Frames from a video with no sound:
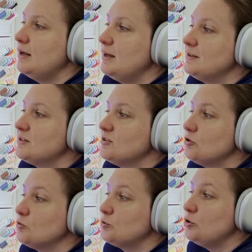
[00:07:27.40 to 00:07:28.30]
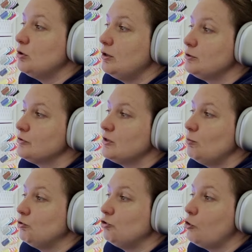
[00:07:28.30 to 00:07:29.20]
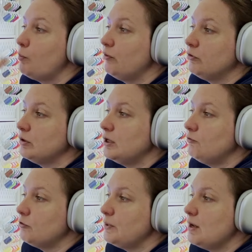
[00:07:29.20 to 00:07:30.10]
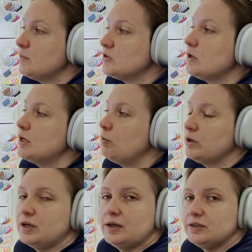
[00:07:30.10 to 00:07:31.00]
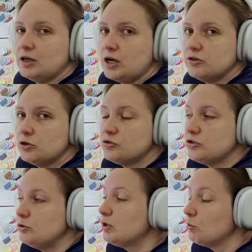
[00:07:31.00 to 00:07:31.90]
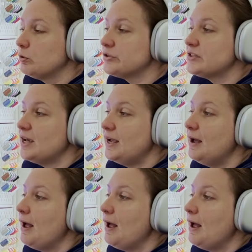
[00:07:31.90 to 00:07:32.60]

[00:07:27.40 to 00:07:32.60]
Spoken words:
And since those were 2 colors that would show up overnight from Amazon, I went ahead and got those 2. And I will say